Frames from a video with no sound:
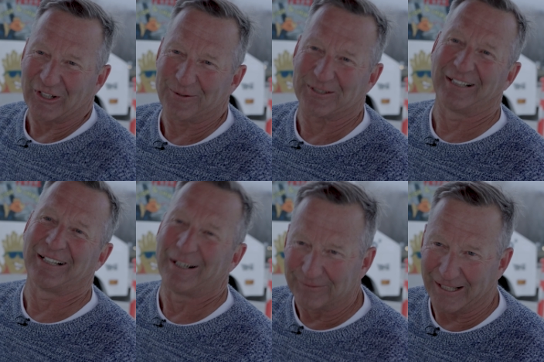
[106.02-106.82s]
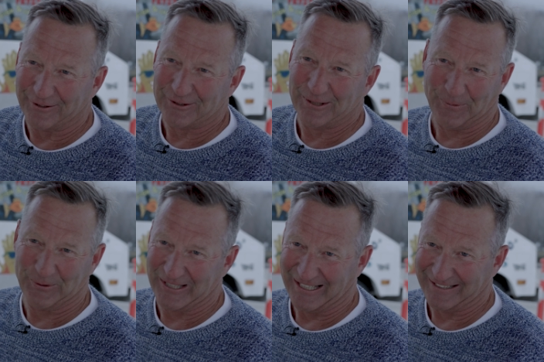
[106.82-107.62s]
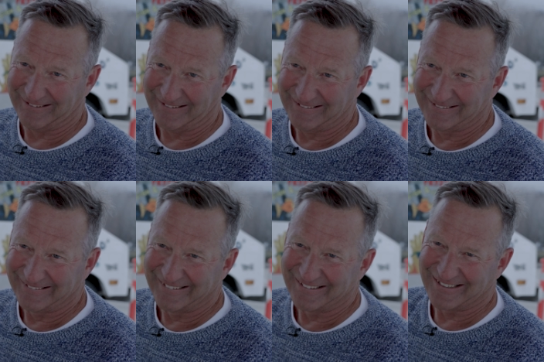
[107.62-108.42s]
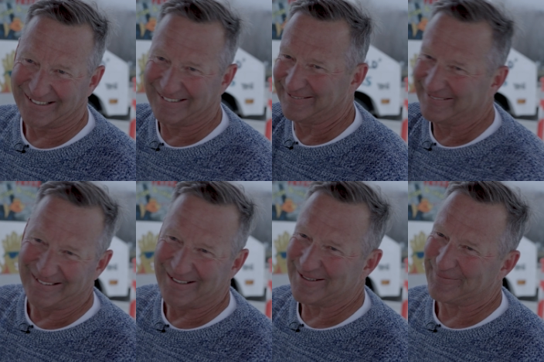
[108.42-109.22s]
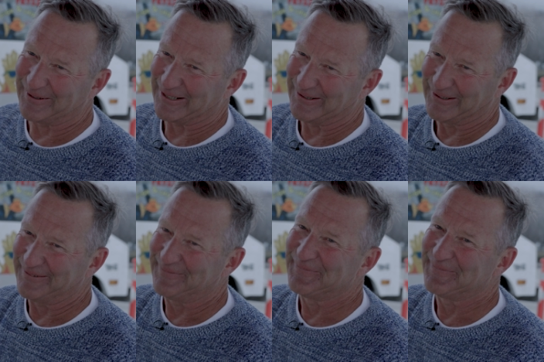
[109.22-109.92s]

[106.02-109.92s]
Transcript: and it was a love letter to poutine. It was pretty cool.